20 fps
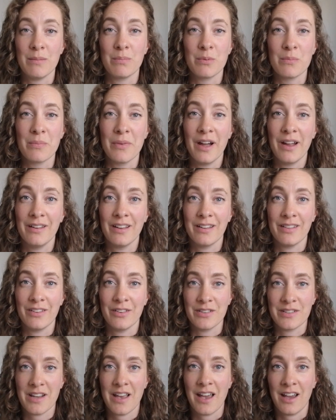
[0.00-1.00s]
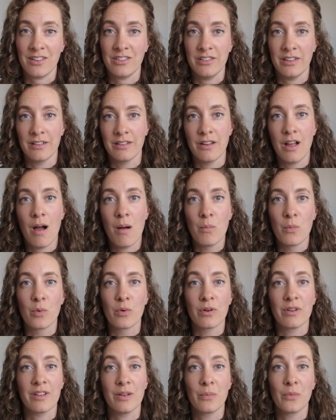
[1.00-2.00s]
keep in mind that there's actually a lot
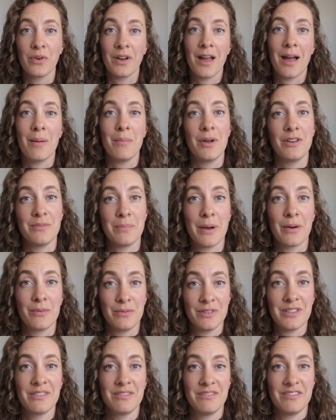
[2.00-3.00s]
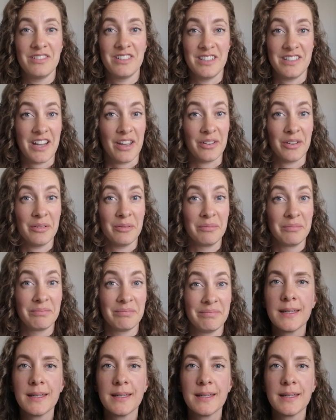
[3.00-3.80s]
more than what I'm about to tell you.